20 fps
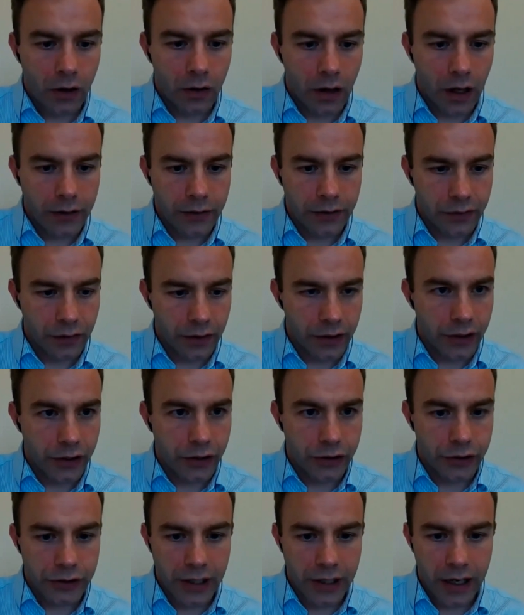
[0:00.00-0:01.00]
I'm just going to
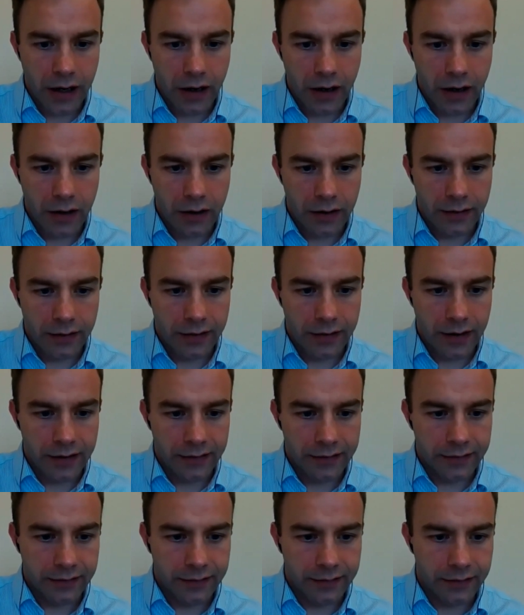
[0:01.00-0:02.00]
share
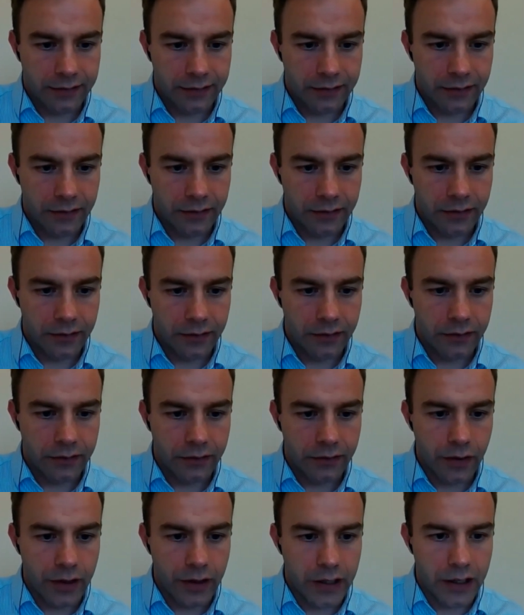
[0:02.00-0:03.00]
this
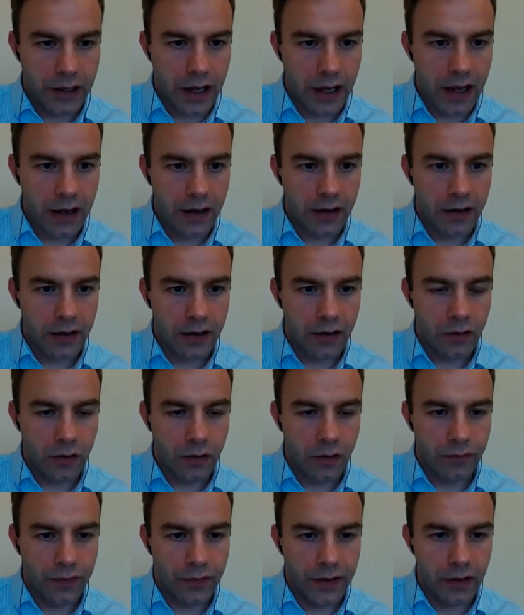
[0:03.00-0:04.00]
screen again.
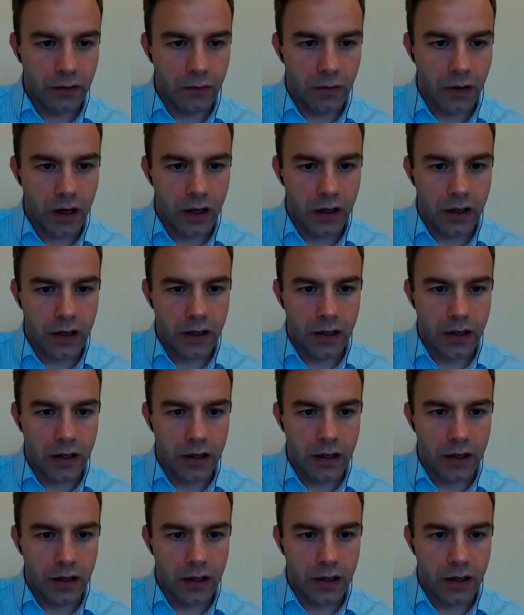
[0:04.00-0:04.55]
Hopefully it'll work.